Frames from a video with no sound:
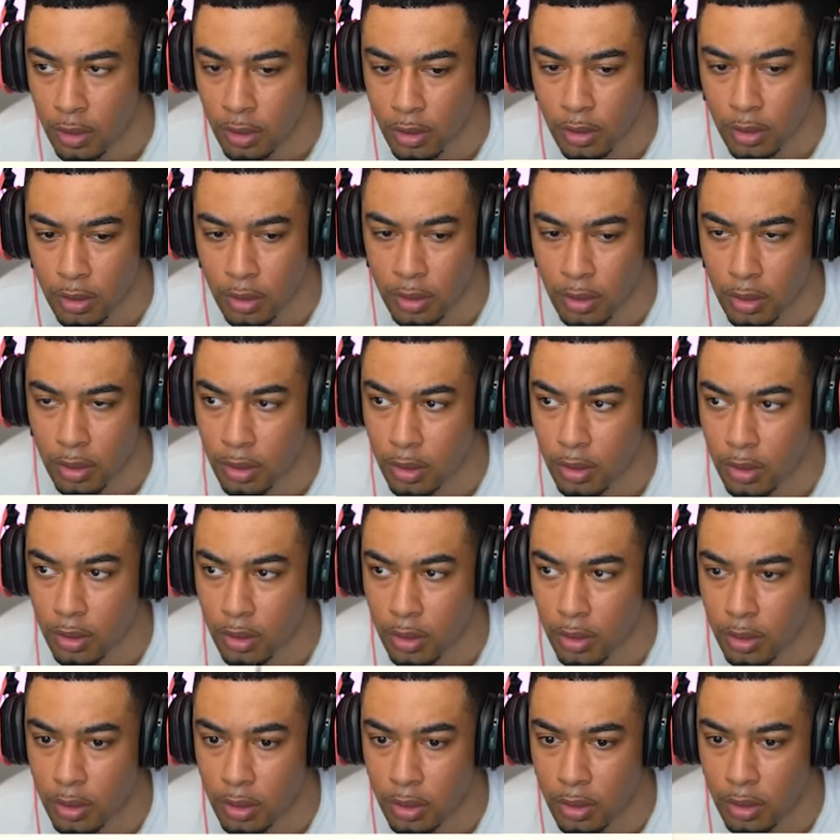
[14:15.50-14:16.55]

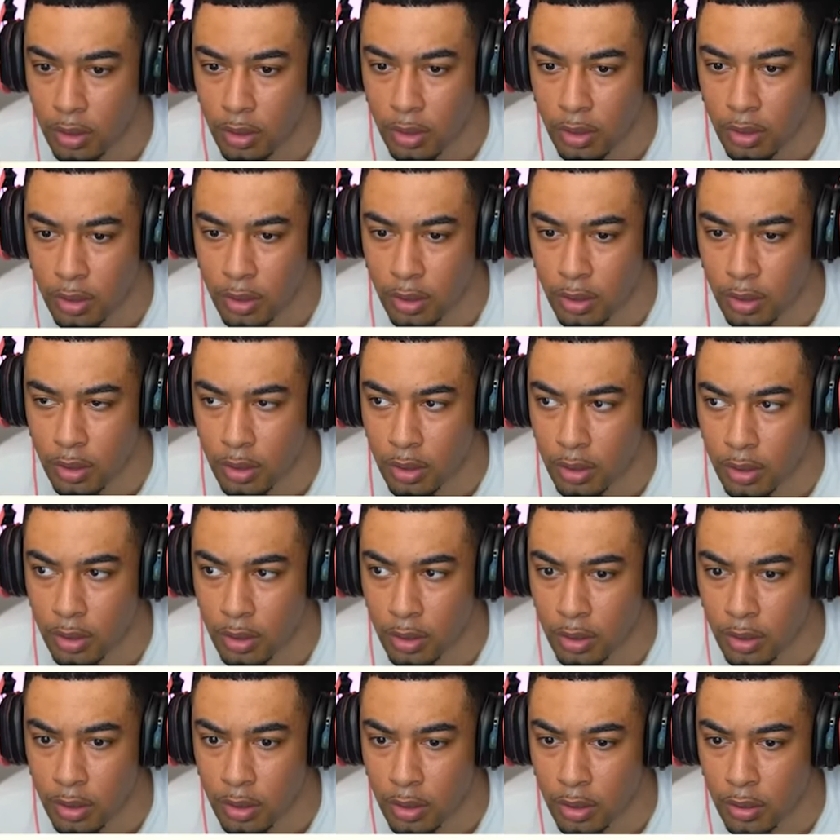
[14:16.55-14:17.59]

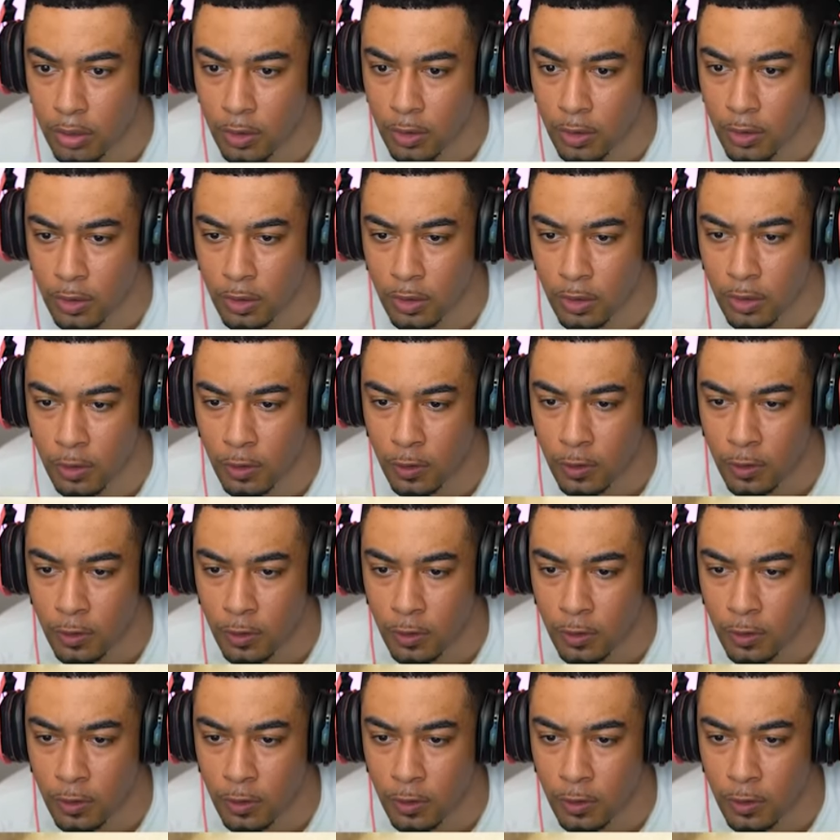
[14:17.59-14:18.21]
(silence)